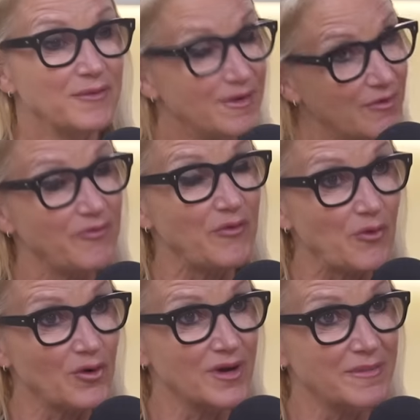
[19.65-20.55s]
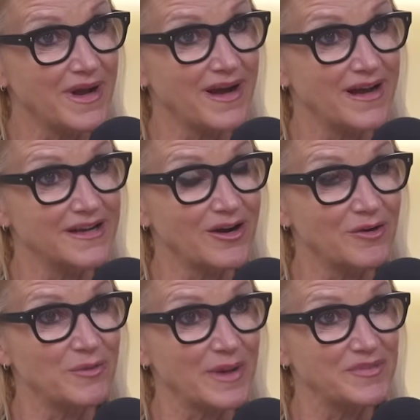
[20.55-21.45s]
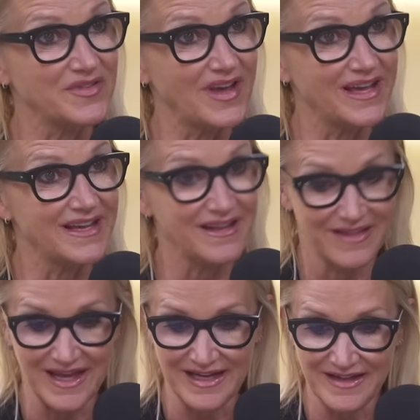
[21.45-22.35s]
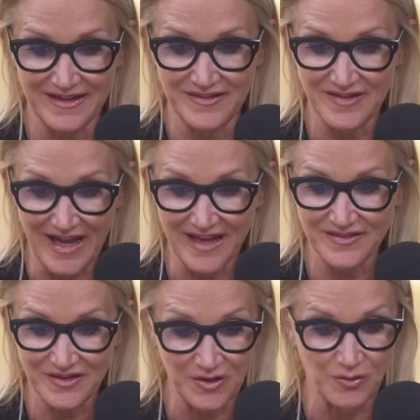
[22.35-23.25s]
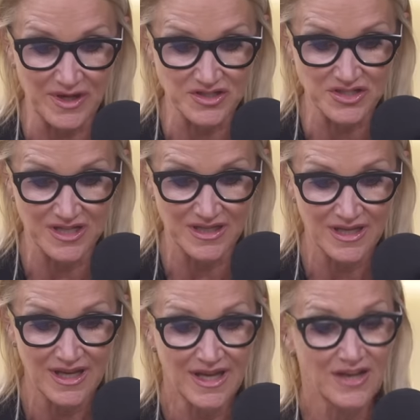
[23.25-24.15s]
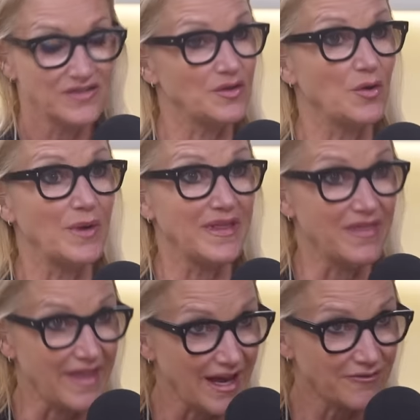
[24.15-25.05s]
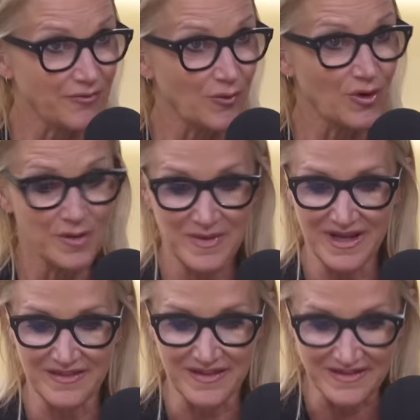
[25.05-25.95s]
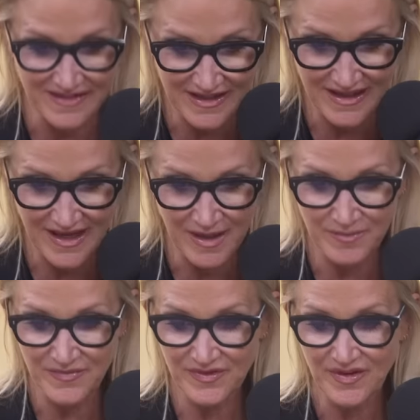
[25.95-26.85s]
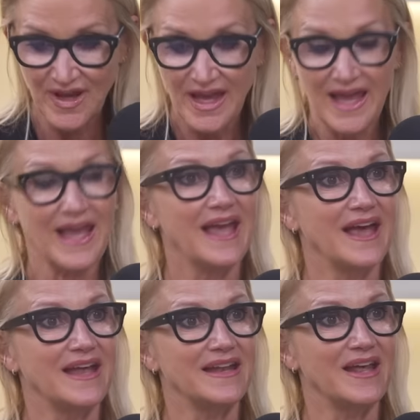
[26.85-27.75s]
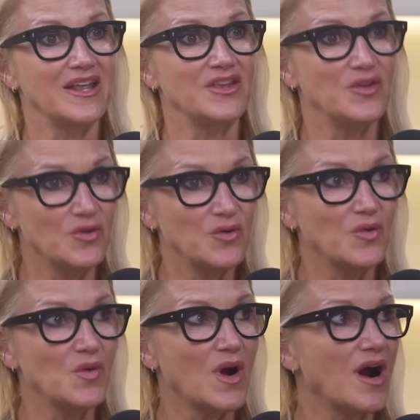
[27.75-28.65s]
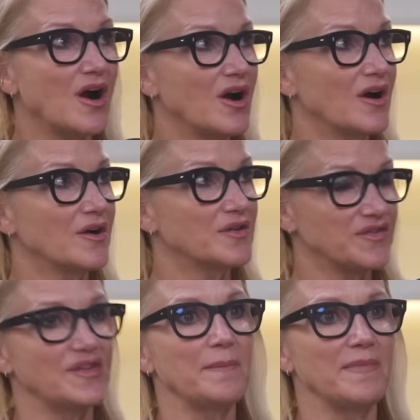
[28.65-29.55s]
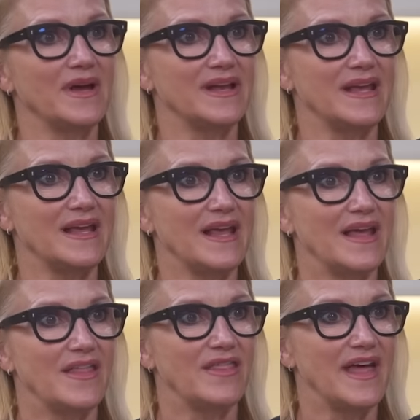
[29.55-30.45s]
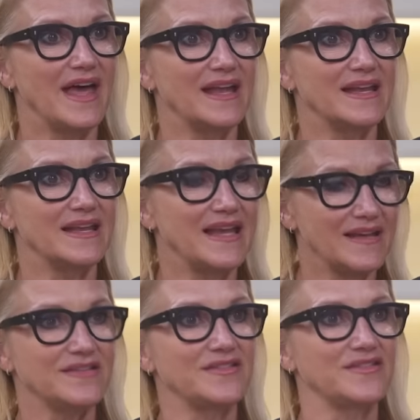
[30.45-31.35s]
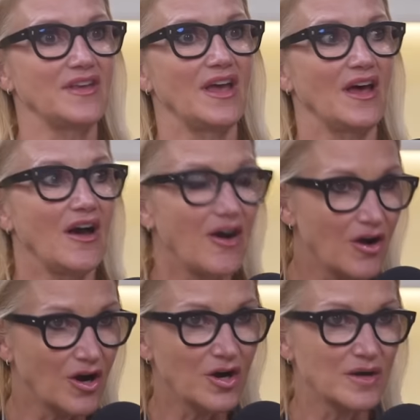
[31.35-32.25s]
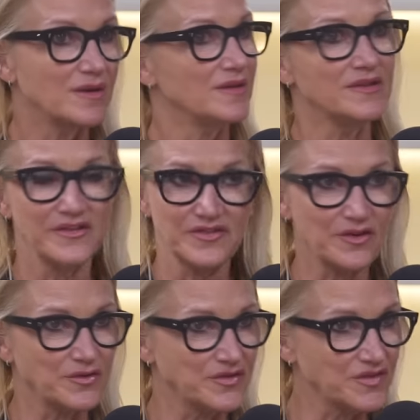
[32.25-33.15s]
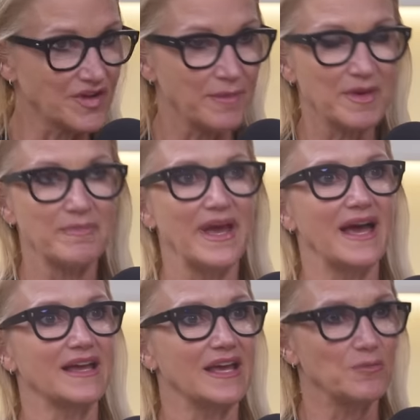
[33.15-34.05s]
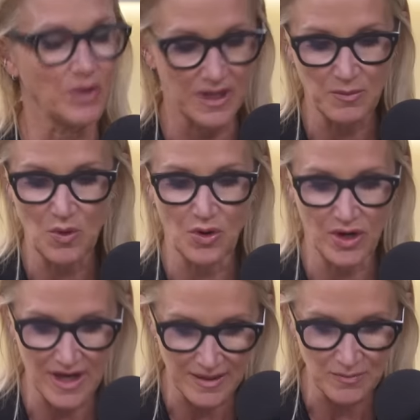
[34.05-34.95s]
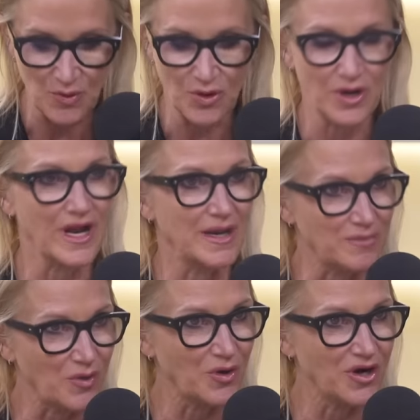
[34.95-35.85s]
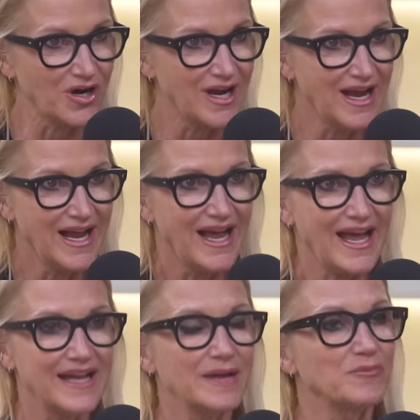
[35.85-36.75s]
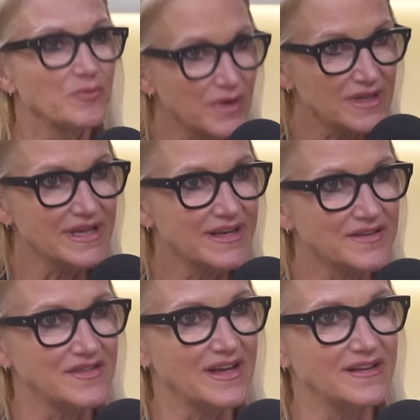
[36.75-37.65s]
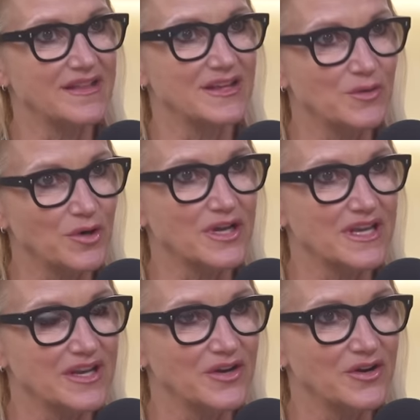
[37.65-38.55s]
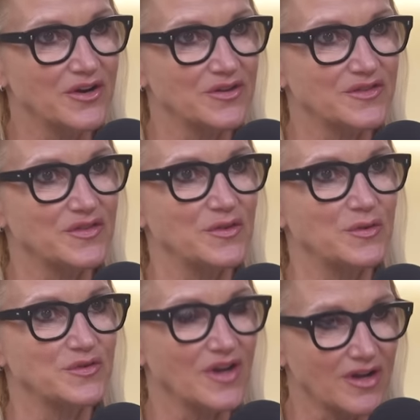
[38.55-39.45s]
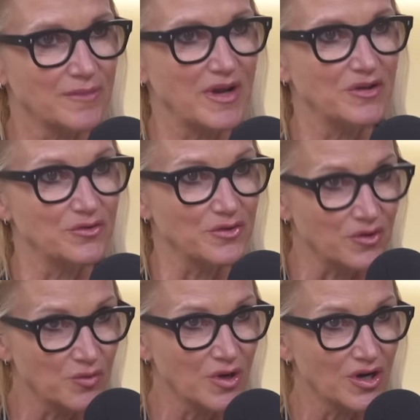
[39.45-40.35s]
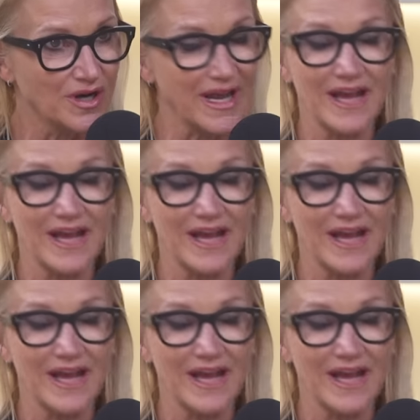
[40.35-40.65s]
We have a form on our website that is ask a question. So in that form, in the DMs, and you are somebody that gets our listeners just coming back and wanting more and more and more. And I'm really excited that you are here to talk about your new work.